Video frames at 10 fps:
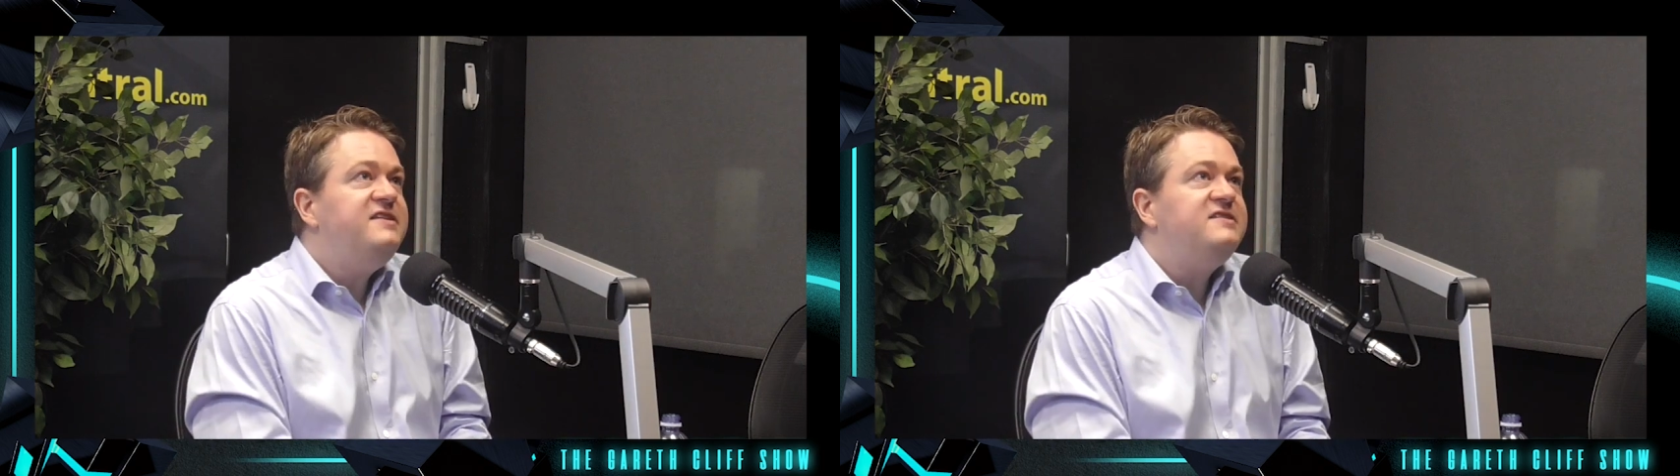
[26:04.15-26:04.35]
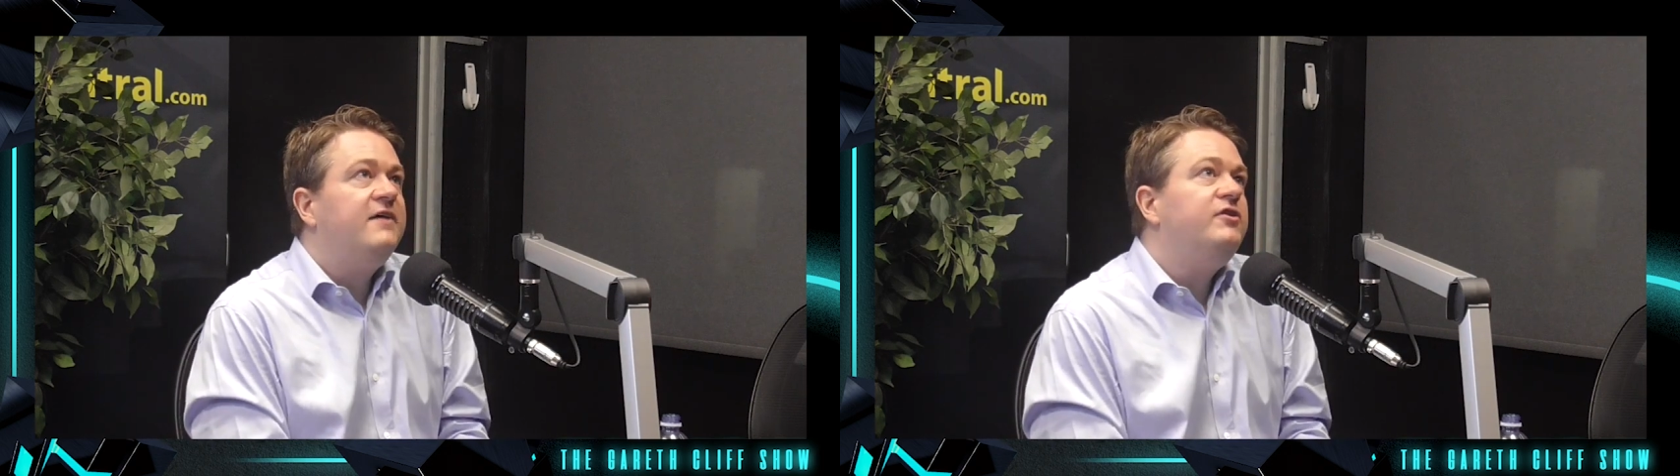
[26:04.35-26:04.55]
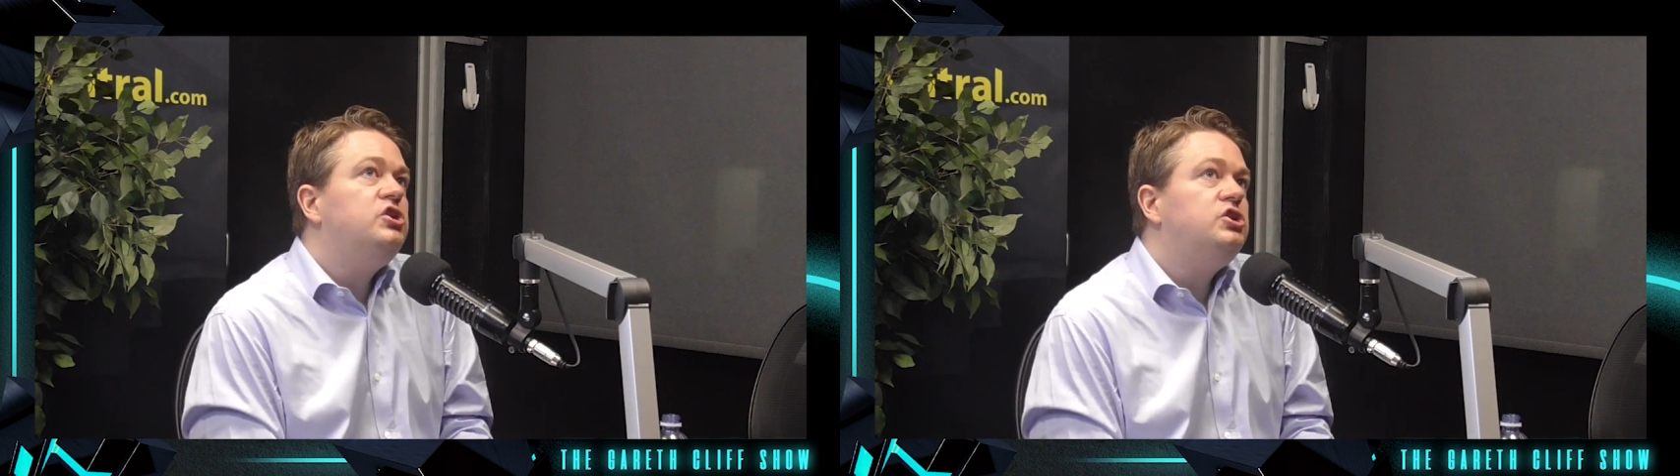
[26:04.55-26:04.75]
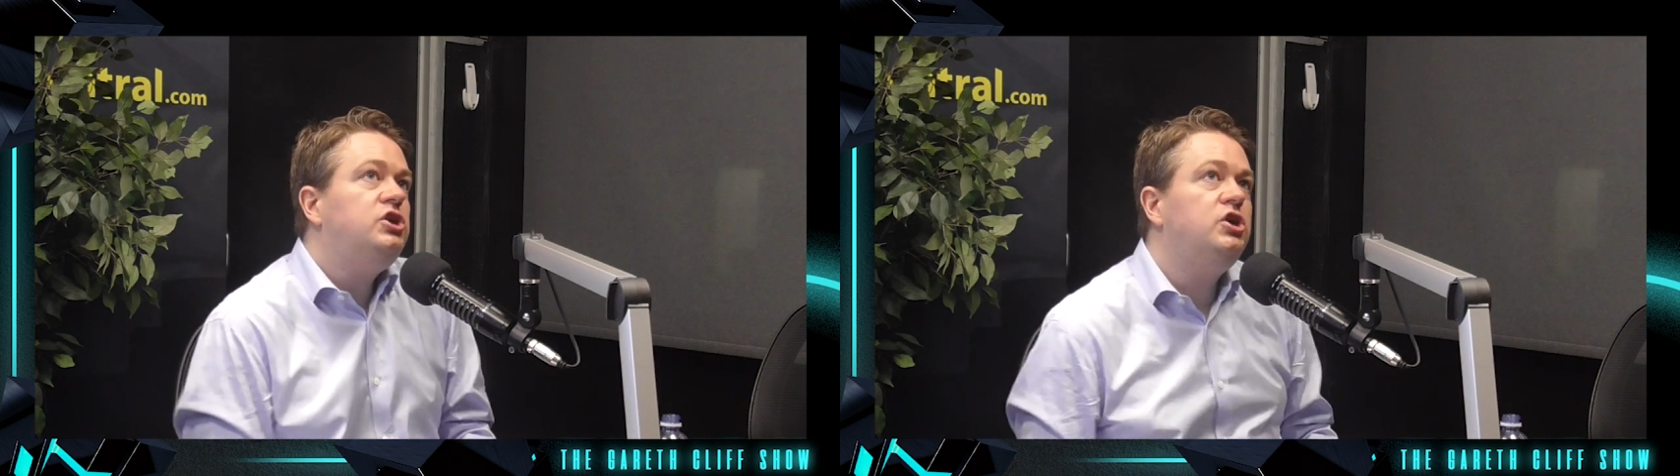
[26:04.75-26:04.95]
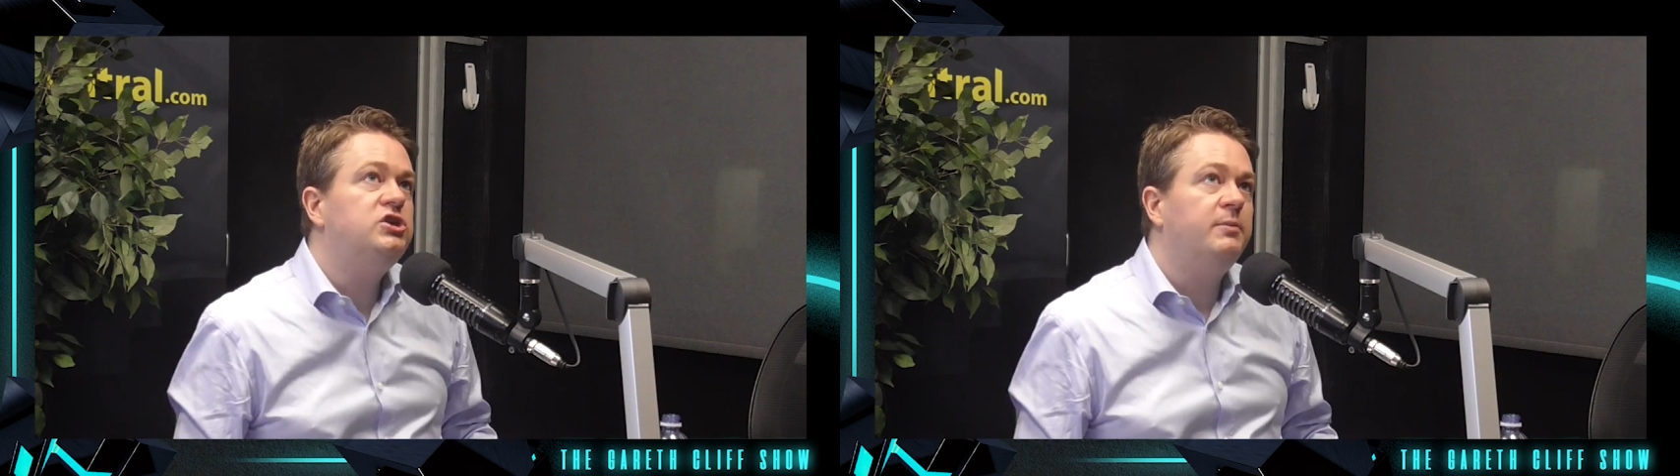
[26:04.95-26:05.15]
discovered a
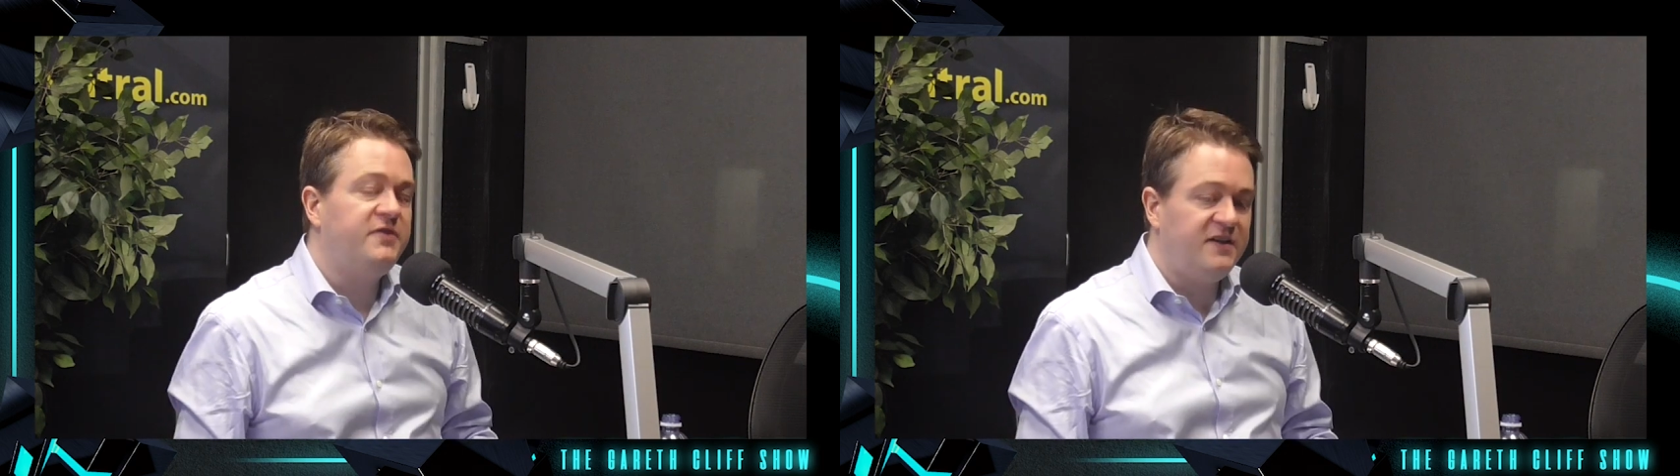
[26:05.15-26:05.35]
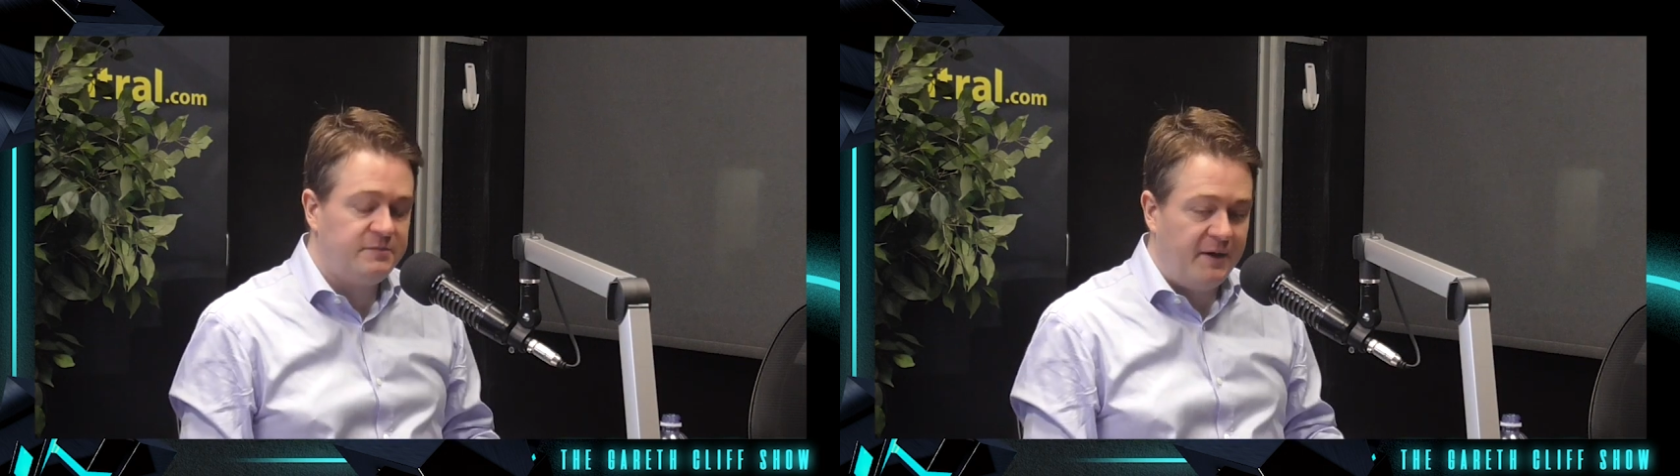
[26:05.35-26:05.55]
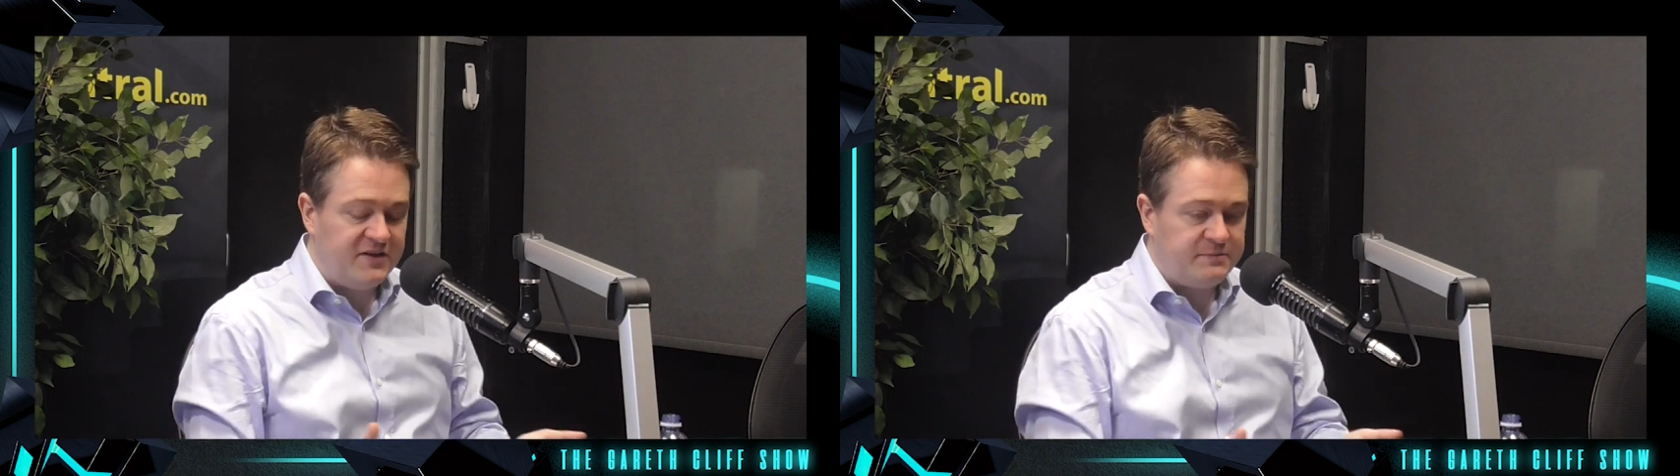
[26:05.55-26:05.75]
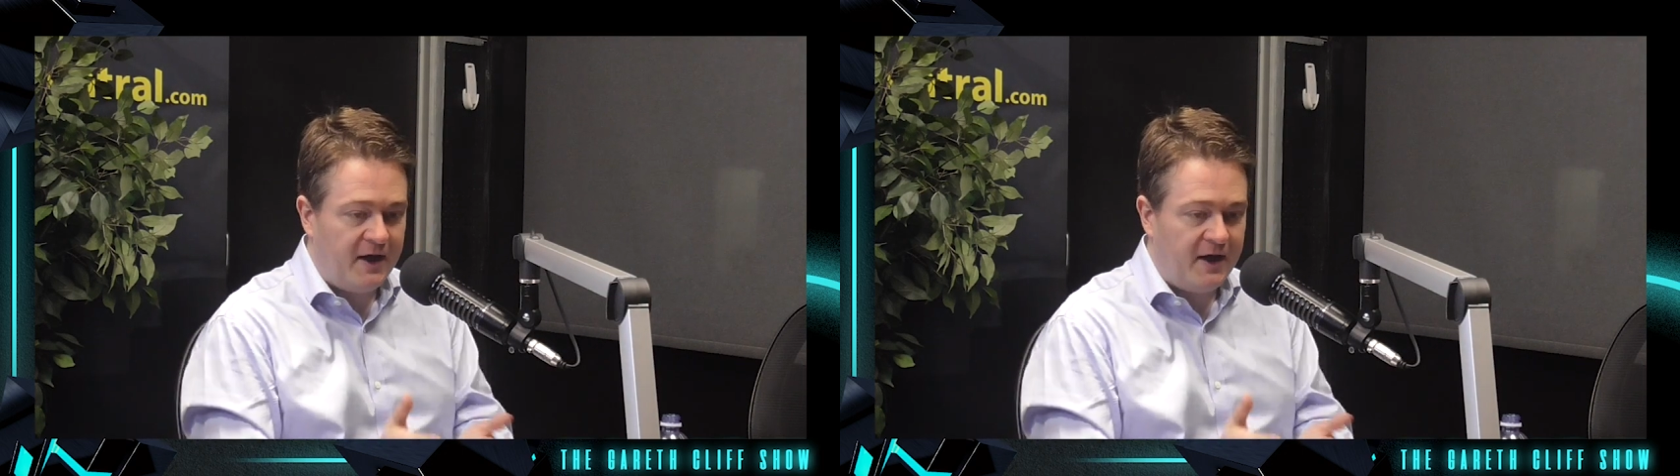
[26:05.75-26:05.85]
huge number of things about this,